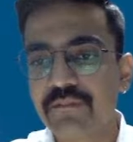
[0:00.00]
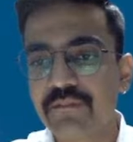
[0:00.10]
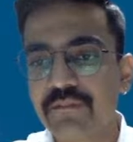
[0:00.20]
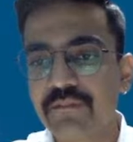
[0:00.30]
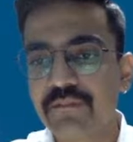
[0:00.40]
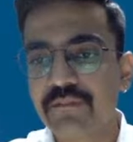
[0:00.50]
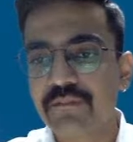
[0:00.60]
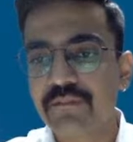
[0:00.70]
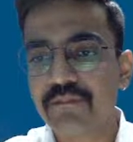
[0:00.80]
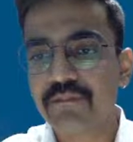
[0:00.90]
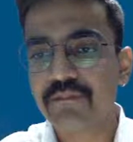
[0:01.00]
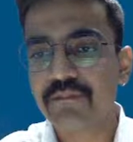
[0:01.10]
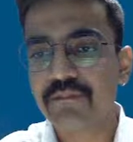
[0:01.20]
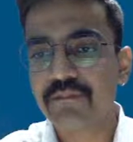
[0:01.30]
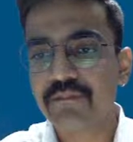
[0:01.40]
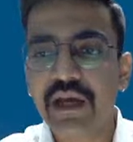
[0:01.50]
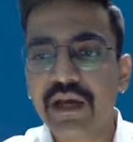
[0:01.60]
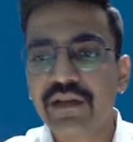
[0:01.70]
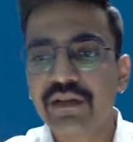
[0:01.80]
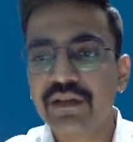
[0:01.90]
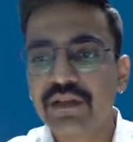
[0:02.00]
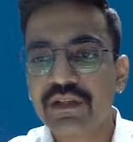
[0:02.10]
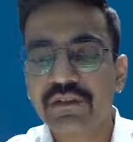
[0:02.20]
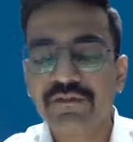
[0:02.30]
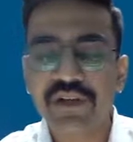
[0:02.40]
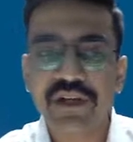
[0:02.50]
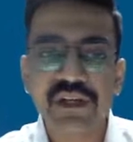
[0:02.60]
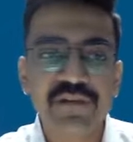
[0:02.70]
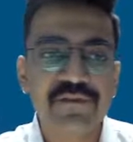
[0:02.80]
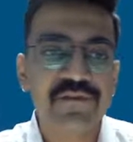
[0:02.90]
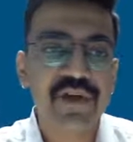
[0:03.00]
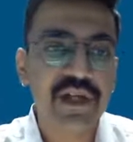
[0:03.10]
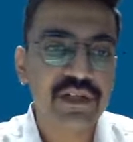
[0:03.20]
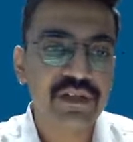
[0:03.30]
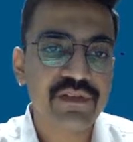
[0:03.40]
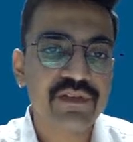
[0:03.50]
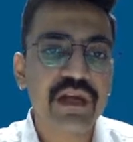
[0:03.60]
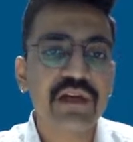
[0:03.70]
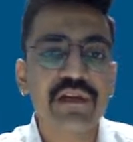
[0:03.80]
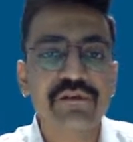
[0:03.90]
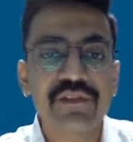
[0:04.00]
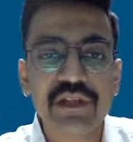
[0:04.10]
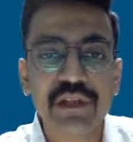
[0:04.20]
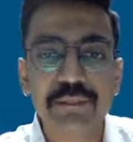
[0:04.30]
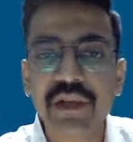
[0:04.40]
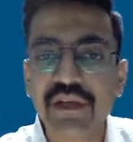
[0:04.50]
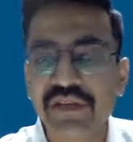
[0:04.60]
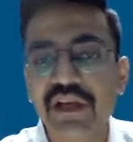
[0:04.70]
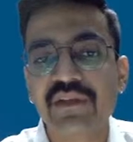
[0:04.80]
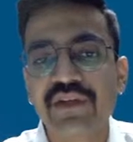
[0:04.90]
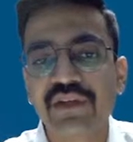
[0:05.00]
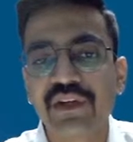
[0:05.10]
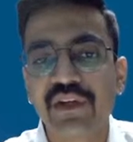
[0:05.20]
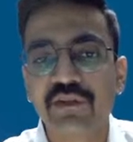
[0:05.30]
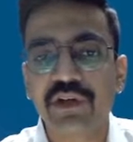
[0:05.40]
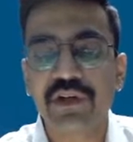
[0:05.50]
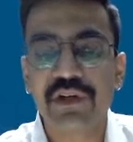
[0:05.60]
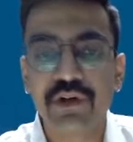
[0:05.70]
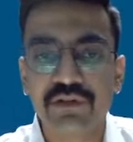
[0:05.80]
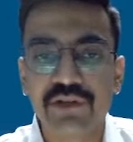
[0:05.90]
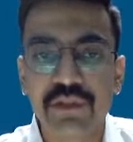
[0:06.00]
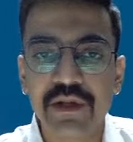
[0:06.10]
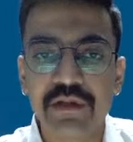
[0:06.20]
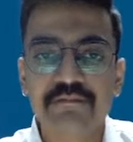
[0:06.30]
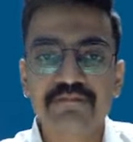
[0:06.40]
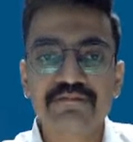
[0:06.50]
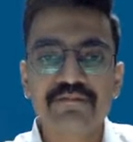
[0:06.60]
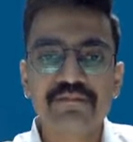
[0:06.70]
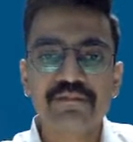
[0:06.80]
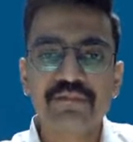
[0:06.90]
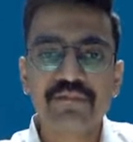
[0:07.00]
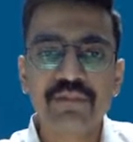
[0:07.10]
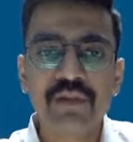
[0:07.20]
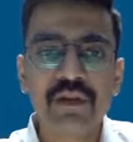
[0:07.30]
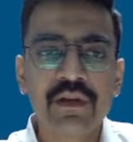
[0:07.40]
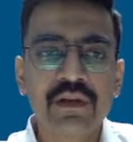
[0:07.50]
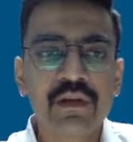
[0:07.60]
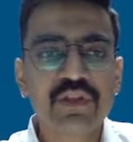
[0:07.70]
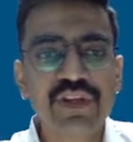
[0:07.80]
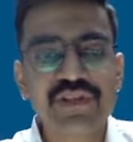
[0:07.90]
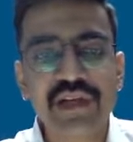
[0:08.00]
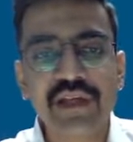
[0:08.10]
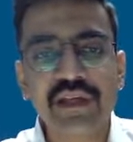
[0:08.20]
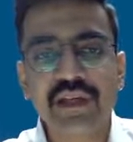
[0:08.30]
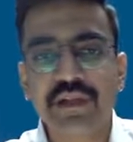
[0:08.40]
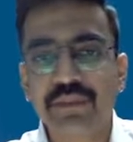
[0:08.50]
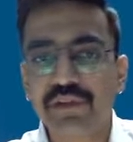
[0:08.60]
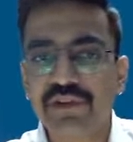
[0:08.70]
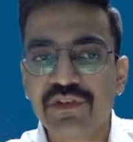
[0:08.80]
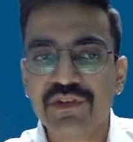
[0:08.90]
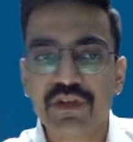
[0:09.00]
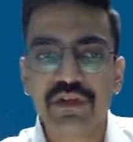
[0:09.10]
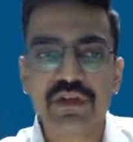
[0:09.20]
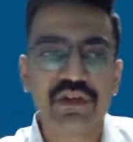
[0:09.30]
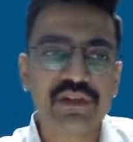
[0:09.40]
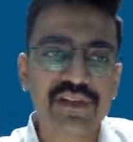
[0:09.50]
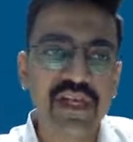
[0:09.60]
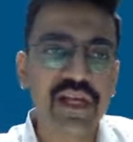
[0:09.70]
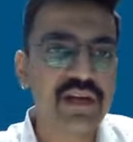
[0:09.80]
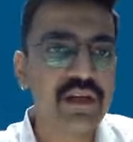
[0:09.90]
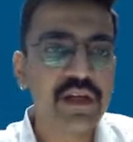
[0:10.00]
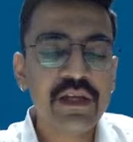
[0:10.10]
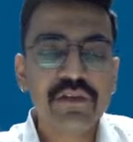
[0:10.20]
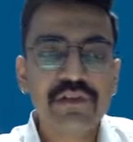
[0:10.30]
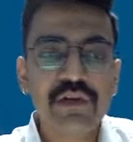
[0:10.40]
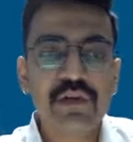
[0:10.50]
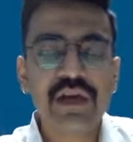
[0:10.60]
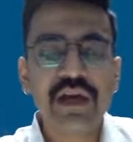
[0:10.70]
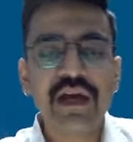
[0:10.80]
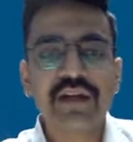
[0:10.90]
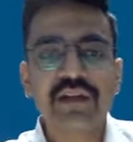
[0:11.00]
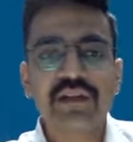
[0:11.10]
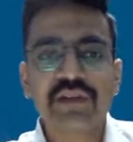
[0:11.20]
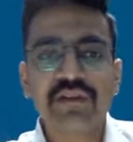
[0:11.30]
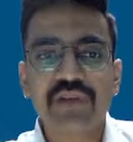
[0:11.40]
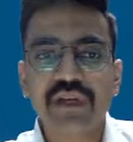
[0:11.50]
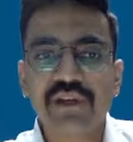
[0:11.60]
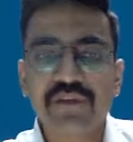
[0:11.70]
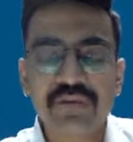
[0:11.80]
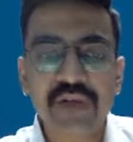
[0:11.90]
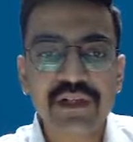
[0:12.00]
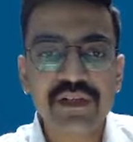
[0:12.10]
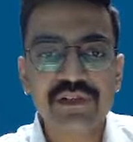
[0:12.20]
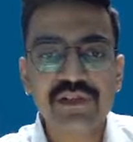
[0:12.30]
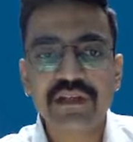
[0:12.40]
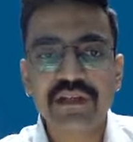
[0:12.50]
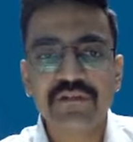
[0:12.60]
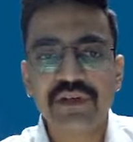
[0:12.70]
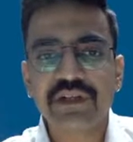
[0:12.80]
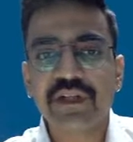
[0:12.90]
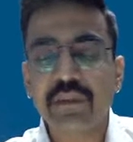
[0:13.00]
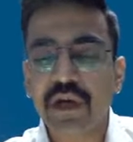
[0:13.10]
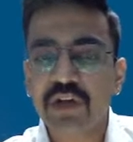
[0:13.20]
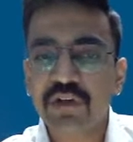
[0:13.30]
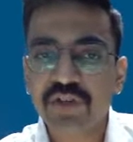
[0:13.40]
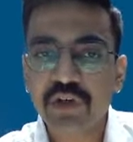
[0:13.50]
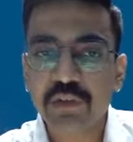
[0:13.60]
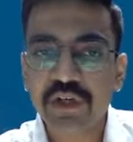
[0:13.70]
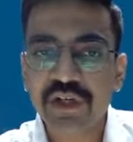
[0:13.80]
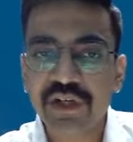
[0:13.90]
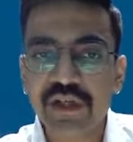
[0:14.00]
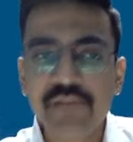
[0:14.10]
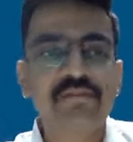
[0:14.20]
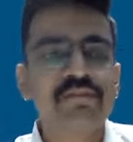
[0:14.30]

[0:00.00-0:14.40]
Right, now let us look at the various factors that affect the price elasticity of the demand. Now, just like in the previous slide, we looked at the various factors that affect the demand of a commodity.